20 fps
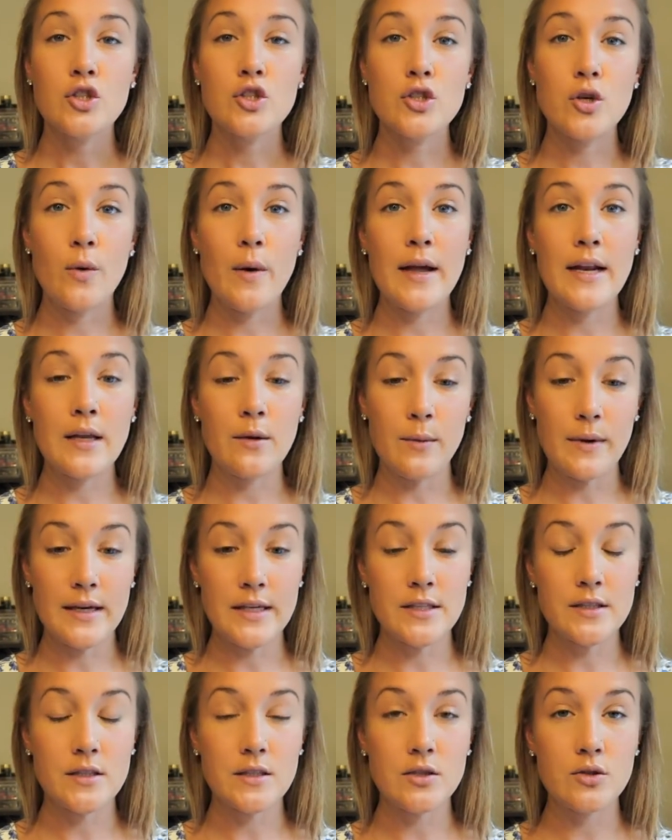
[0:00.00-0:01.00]
So
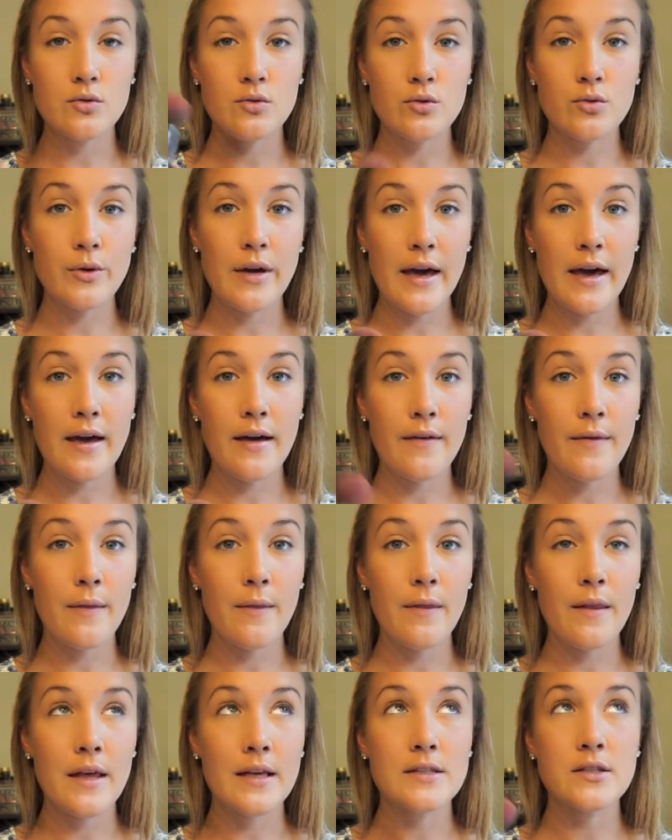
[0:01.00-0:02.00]
anyways, you do get,
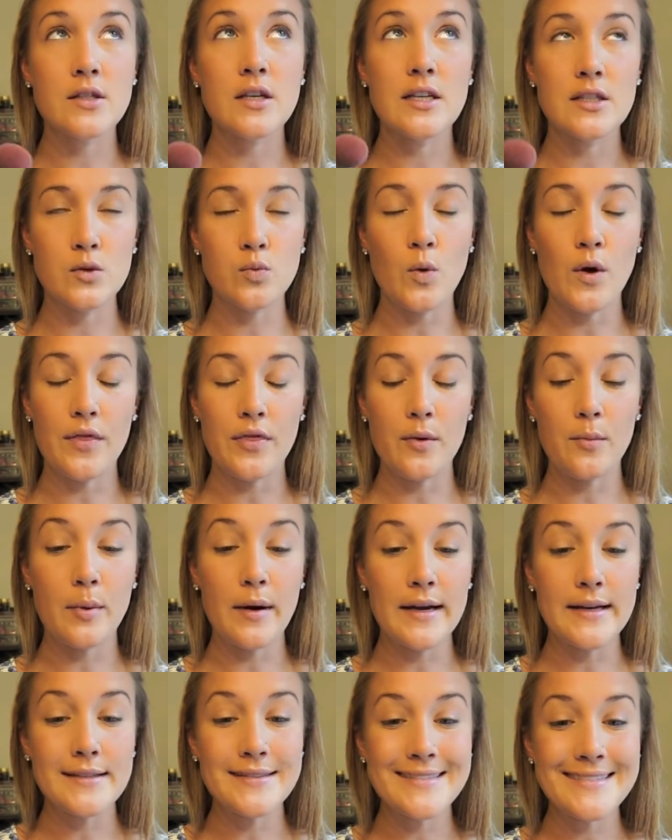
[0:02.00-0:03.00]
it's worth the
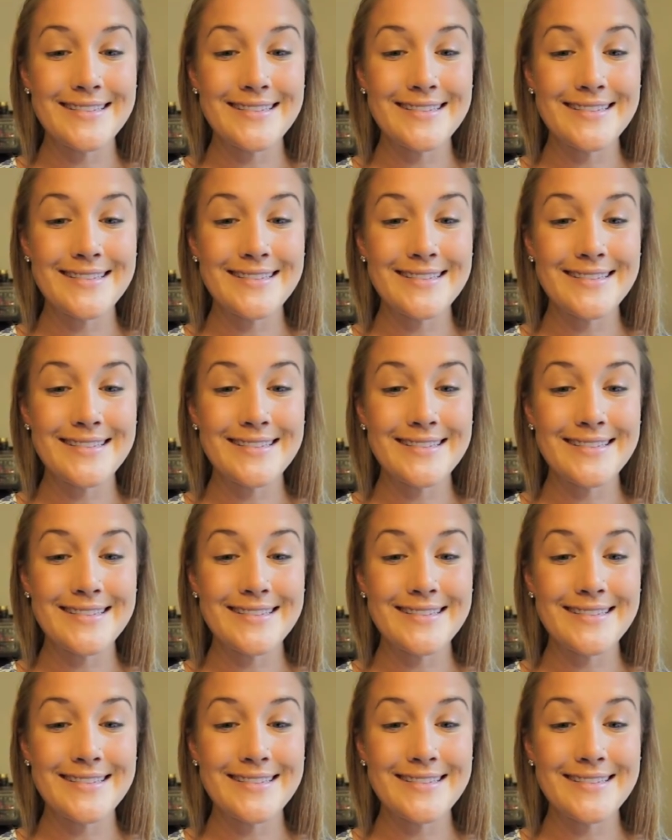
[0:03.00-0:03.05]
price.